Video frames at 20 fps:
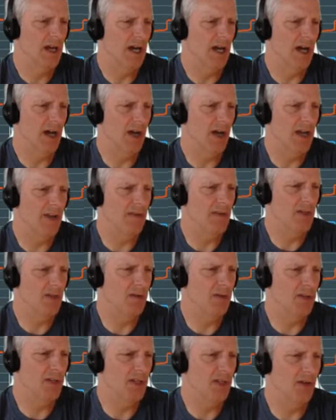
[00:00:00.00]
Uh, and then you
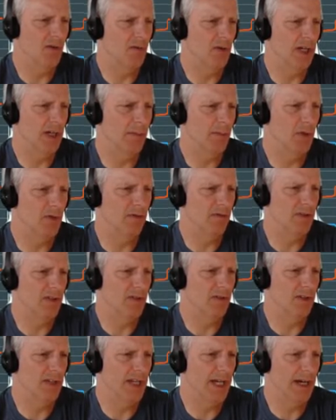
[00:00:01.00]
see the quick moves
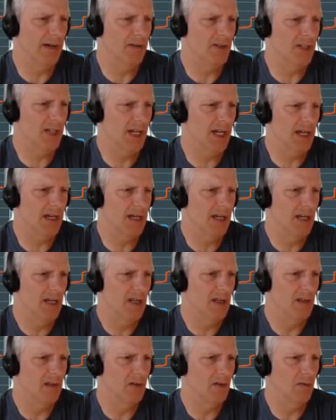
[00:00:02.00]
to the downside.
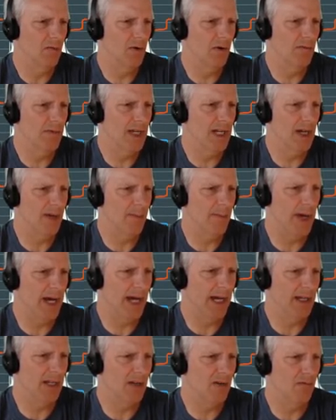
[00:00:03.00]
Look where we come
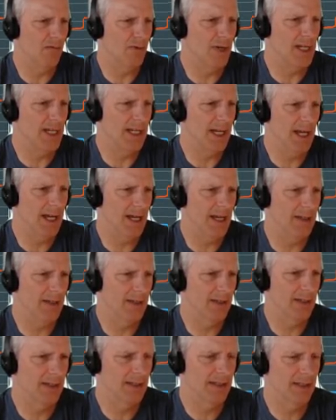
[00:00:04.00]
back and
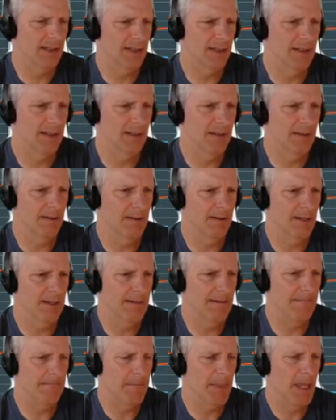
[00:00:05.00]
retest.
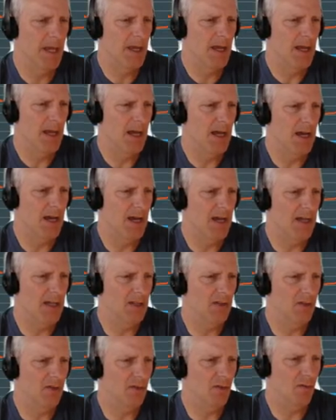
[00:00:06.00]
Okay? Uh,
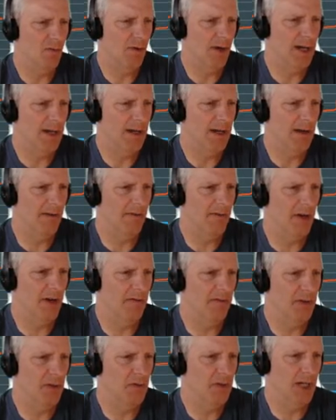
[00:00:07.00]
so uh, a, a,
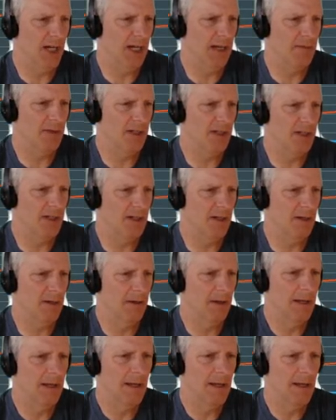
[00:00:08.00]
few times in here.